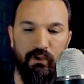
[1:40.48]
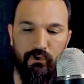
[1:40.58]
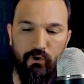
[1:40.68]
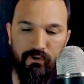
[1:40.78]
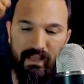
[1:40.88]

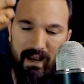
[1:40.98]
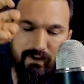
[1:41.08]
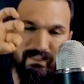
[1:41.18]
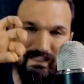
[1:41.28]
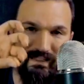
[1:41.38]
You go
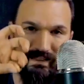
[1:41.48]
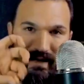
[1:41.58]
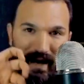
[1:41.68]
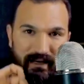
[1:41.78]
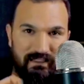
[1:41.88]
down into the
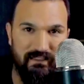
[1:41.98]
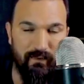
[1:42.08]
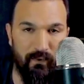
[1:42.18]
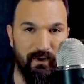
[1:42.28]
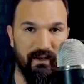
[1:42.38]

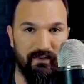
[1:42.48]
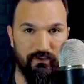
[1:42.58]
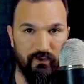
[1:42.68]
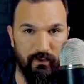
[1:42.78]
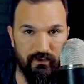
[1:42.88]
text by reading the
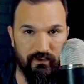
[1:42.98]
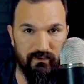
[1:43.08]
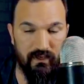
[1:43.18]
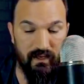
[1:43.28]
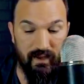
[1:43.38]

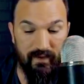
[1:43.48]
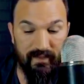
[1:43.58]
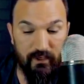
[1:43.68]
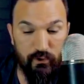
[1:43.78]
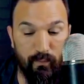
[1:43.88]
scriptures.
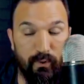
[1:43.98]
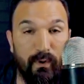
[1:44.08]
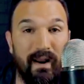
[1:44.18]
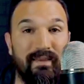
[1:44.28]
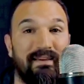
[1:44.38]
Then you
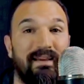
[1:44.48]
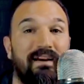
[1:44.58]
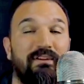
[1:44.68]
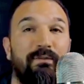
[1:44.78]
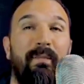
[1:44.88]
pray the
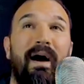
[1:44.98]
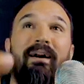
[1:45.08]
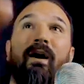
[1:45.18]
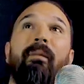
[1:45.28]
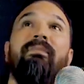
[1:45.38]
text
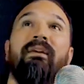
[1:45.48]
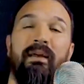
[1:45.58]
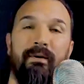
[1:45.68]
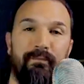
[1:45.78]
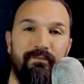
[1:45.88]
back up to
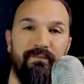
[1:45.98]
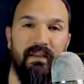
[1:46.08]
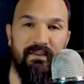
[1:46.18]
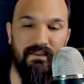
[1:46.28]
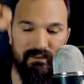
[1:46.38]
Him.
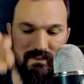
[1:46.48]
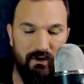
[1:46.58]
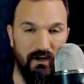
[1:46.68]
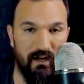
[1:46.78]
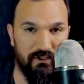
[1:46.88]
And this is
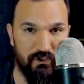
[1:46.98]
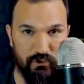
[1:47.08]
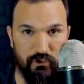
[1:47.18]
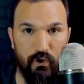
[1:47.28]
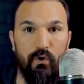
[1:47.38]
how God
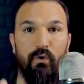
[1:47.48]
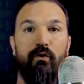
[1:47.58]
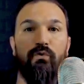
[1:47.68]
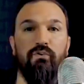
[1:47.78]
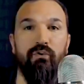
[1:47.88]

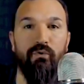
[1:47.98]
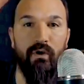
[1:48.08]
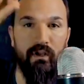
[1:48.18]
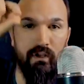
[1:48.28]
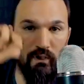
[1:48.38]
sows
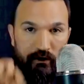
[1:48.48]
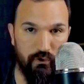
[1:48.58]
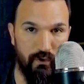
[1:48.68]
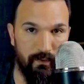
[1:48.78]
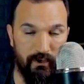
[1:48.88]
you
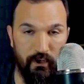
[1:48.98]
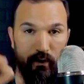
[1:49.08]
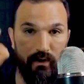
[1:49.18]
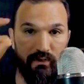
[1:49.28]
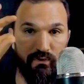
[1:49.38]
to Him. And
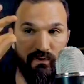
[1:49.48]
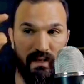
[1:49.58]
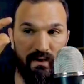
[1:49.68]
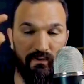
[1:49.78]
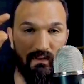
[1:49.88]
notice you
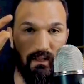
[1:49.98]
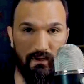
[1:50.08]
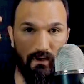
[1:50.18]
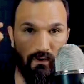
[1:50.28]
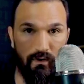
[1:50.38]
never
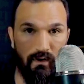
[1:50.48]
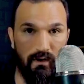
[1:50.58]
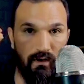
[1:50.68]
let go